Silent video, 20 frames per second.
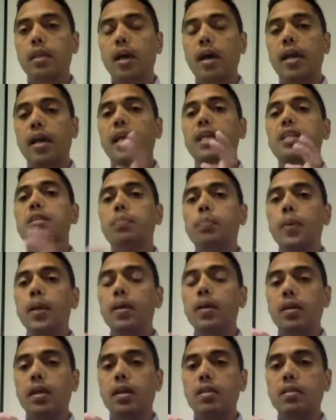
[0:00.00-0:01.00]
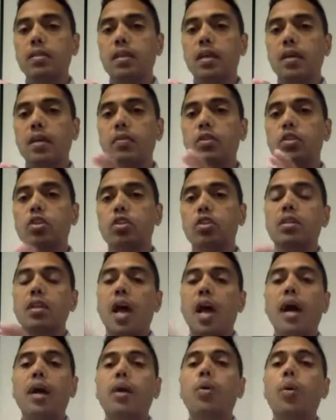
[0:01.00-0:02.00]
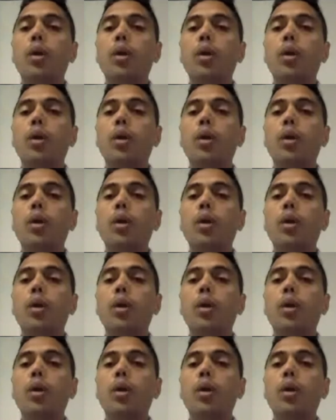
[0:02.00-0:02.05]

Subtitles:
an experience which is not